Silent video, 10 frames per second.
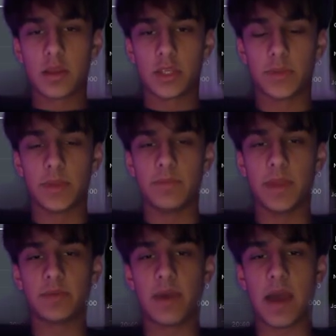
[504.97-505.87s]
So
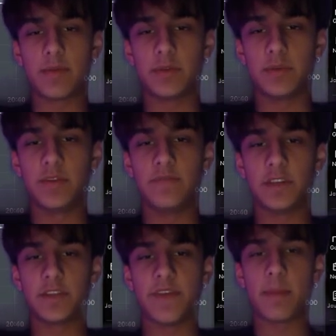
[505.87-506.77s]
basically, what happened was we
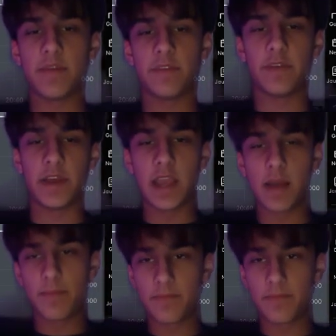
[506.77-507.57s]
inversed the 5 minute for value gap,